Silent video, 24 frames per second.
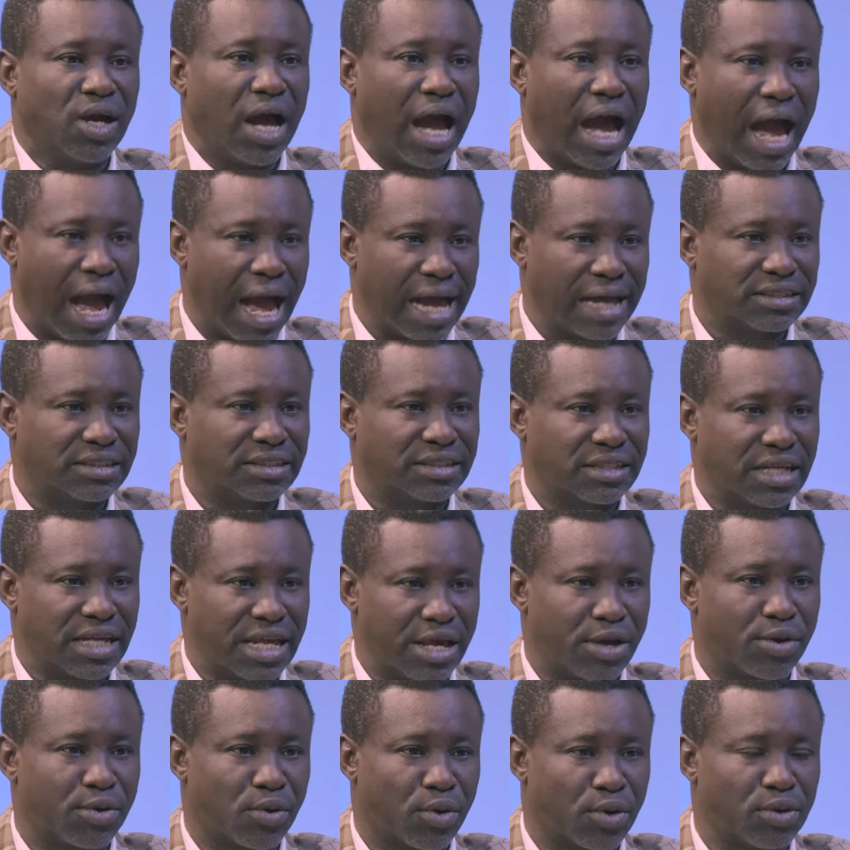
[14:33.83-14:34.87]
has a
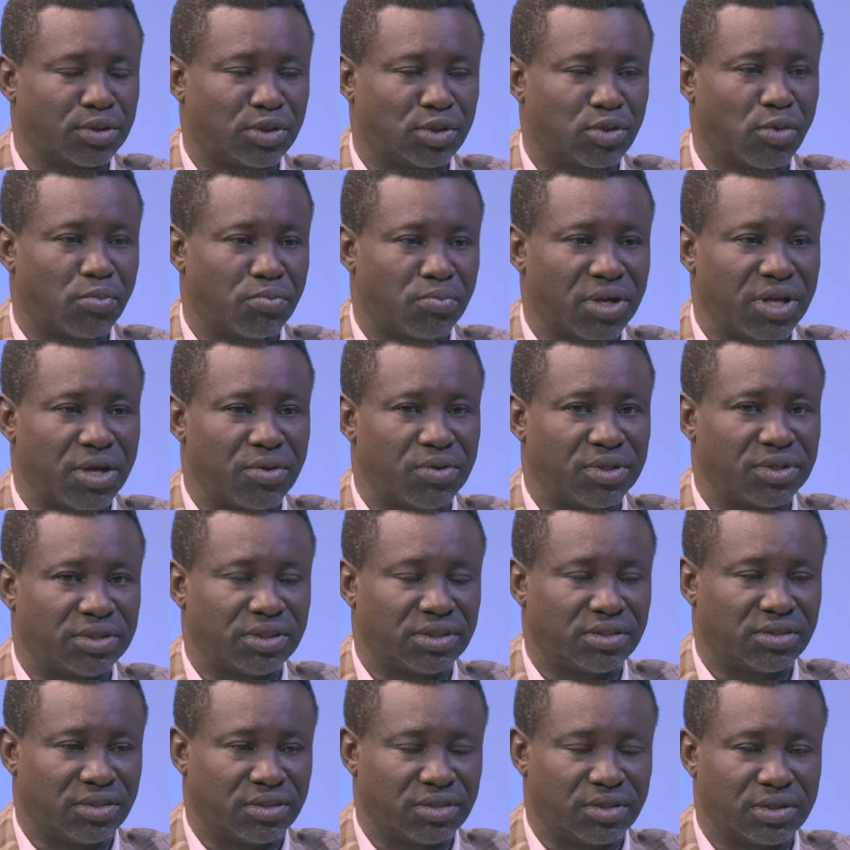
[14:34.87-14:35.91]
role to play with it
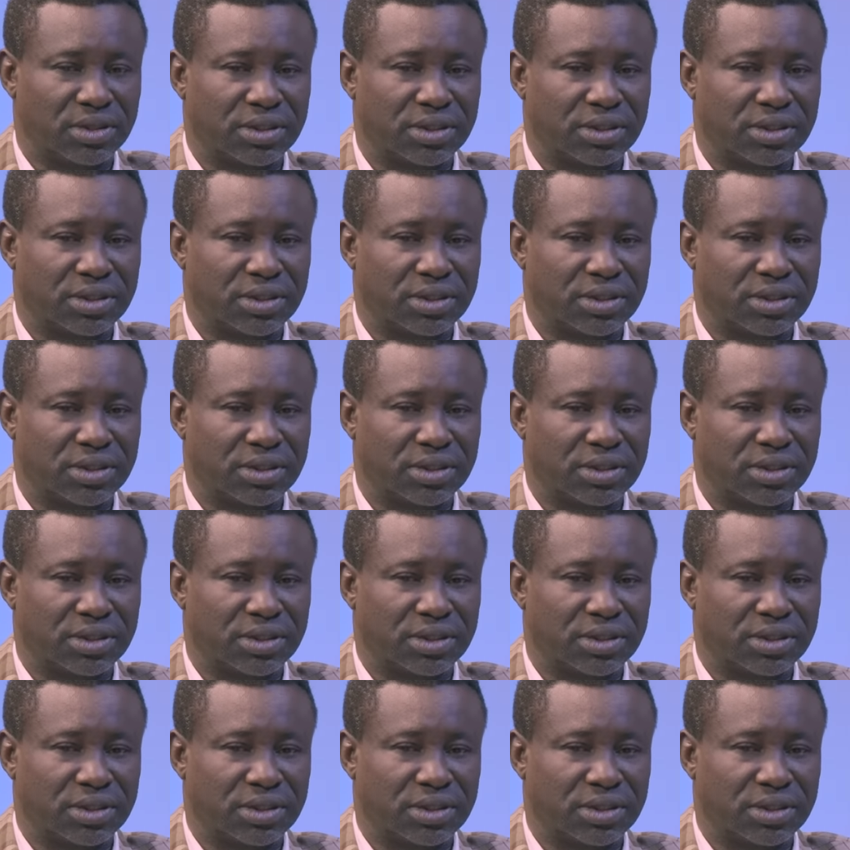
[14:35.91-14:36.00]
or not.